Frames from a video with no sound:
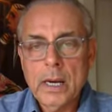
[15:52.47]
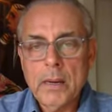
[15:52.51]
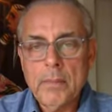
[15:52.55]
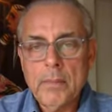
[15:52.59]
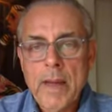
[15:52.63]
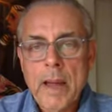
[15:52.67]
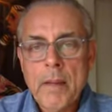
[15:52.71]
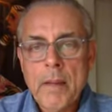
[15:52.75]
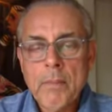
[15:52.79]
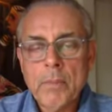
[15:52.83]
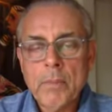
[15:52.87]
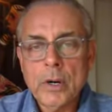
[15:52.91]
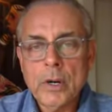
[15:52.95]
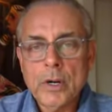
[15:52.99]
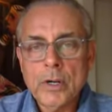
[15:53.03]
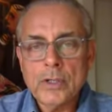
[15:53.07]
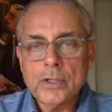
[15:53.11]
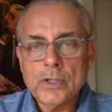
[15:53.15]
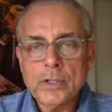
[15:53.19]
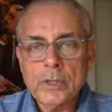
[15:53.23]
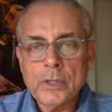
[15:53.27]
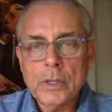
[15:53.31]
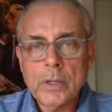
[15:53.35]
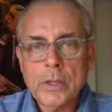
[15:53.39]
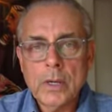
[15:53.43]

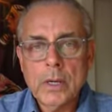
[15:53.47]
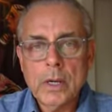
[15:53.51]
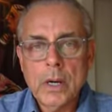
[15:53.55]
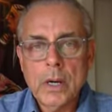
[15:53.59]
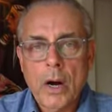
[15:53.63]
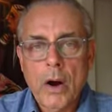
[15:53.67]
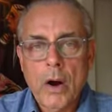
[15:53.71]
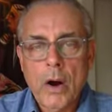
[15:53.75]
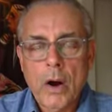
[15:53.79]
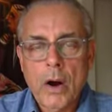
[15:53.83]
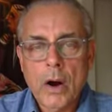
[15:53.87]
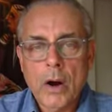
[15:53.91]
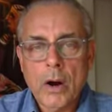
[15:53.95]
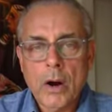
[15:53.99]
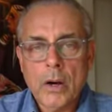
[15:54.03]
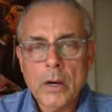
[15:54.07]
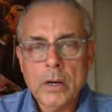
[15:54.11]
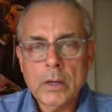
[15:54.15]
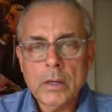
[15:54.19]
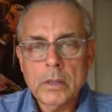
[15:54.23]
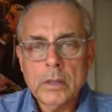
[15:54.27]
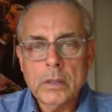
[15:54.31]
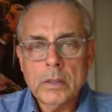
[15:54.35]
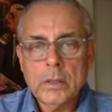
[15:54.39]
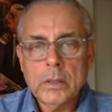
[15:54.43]
members
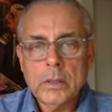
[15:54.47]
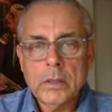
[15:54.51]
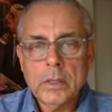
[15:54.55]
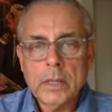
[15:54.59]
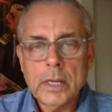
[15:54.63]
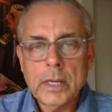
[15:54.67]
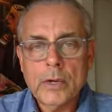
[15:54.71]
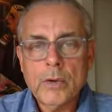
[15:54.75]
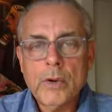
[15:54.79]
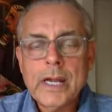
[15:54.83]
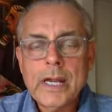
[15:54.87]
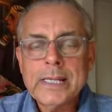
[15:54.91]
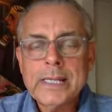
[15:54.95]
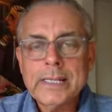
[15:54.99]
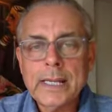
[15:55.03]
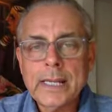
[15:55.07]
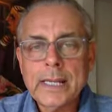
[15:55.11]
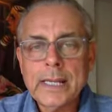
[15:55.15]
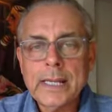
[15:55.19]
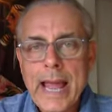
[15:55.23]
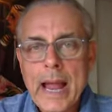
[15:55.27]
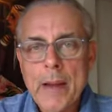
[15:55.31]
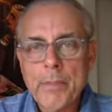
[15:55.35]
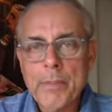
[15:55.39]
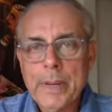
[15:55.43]
are
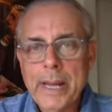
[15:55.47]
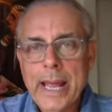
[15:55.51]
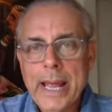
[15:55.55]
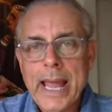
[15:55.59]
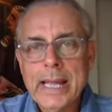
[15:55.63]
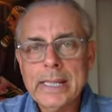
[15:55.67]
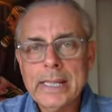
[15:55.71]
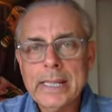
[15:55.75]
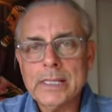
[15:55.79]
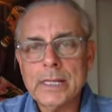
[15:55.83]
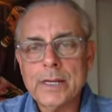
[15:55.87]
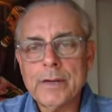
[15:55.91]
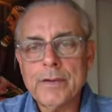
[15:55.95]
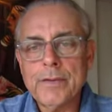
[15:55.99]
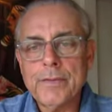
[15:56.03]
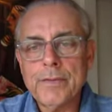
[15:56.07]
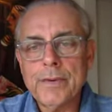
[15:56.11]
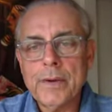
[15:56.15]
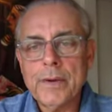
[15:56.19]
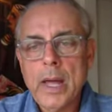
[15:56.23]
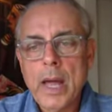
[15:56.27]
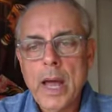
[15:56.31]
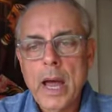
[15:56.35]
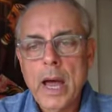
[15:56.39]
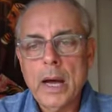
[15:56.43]
increasingly apprehensive
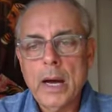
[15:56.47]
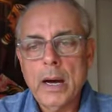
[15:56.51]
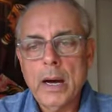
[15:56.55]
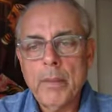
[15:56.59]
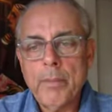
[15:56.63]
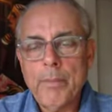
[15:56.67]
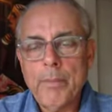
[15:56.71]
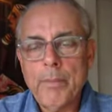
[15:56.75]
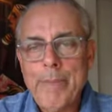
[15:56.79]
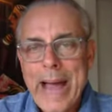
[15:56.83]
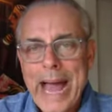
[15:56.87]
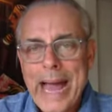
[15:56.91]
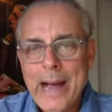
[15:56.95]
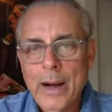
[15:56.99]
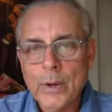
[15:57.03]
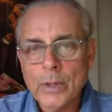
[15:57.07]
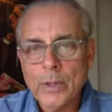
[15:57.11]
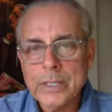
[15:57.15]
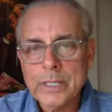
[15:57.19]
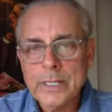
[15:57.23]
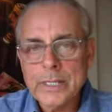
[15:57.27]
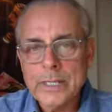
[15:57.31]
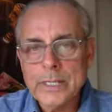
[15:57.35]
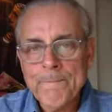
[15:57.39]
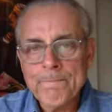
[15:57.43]

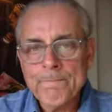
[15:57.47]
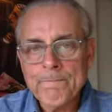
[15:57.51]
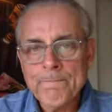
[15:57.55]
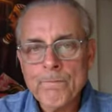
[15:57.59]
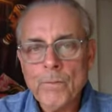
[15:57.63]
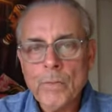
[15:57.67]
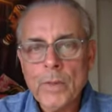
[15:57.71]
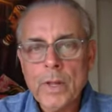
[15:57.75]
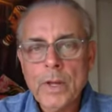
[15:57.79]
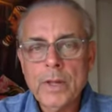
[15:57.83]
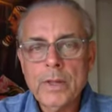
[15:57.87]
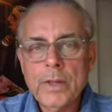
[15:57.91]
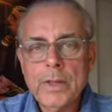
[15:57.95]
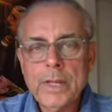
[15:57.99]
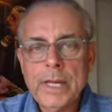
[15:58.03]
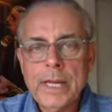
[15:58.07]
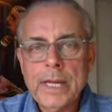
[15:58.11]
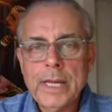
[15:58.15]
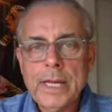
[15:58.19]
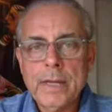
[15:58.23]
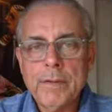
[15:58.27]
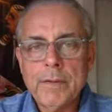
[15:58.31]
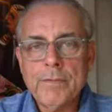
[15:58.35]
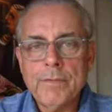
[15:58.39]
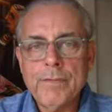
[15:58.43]
about
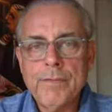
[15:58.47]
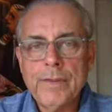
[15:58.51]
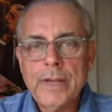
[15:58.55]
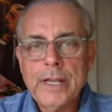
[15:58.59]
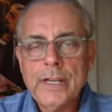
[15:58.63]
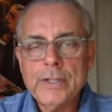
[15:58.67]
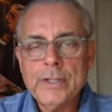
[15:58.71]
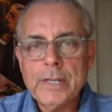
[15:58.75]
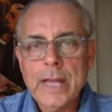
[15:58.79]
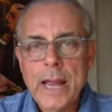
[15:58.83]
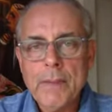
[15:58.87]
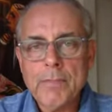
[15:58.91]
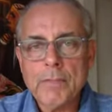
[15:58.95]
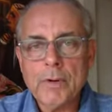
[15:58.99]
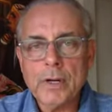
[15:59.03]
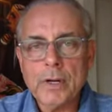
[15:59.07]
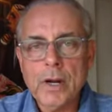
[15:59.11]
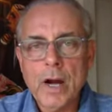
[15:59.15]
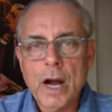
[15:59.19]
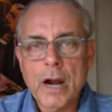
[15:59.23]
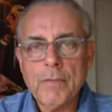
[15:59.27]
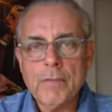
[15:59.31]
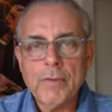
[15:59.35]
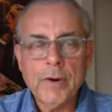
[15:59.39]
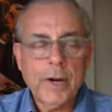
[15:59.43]
the V-shaped
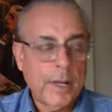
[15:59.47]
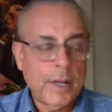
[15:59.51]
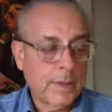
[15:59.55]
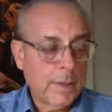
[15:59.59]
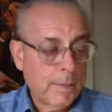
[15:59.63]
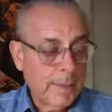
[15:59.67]
recovery, the